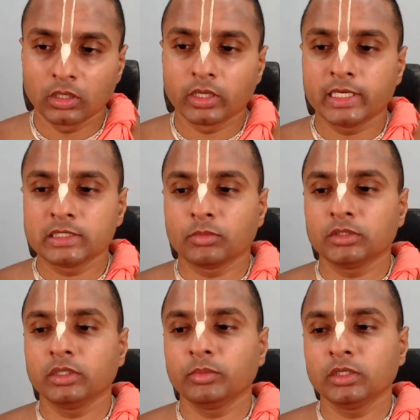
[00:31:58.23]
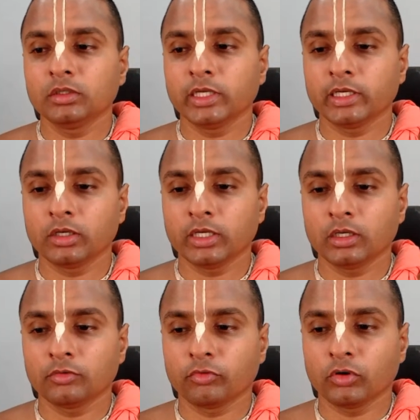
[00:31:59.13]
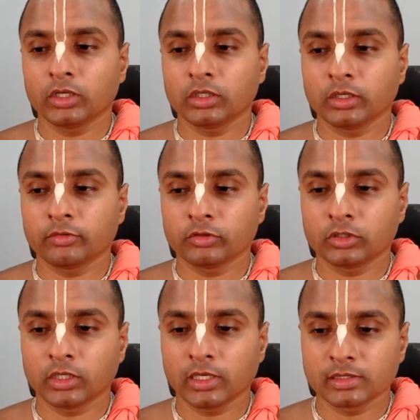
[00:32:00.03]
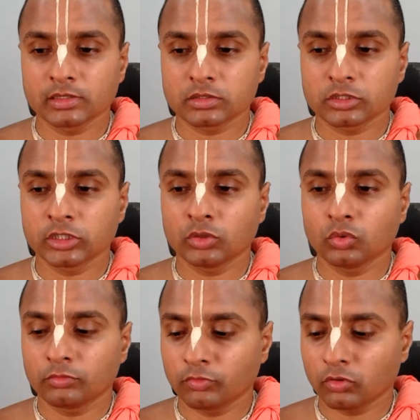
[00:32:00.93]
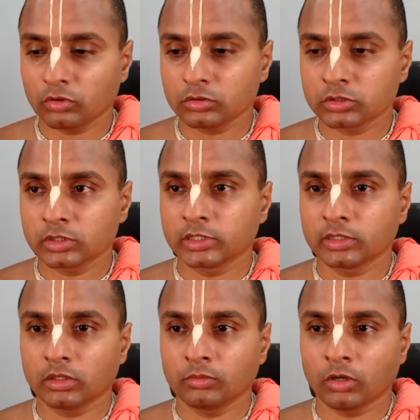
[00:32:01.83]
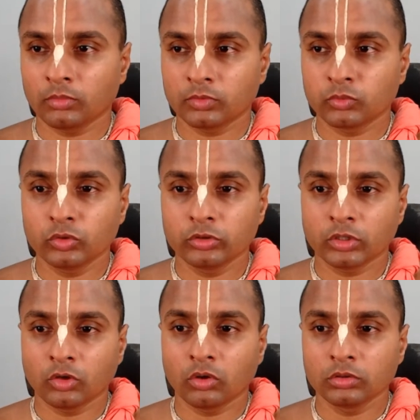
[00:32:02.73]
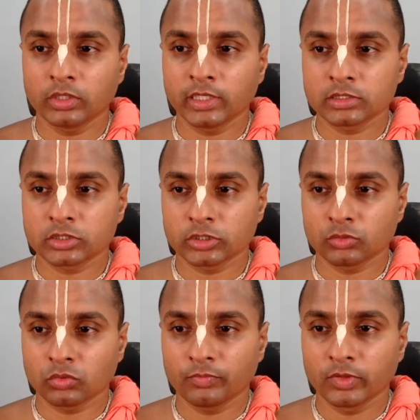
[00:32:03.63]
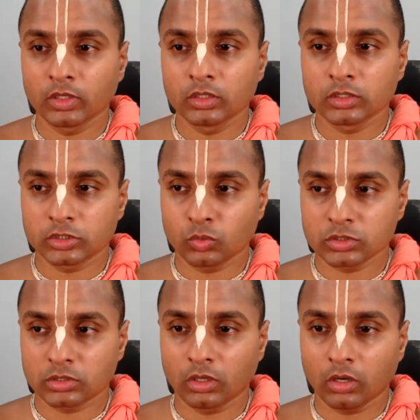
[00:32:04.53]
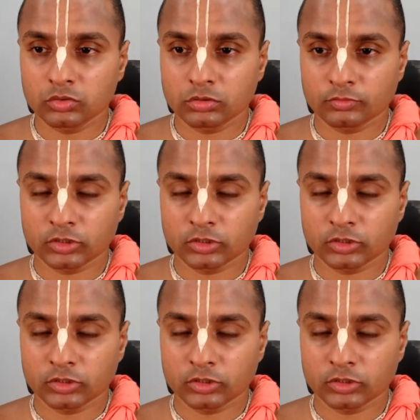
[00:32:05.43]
His mother immediately agreed, and forgetting everything else, she cooked for Sri Chaitanya Mahaprabhu during all the days she was at the house of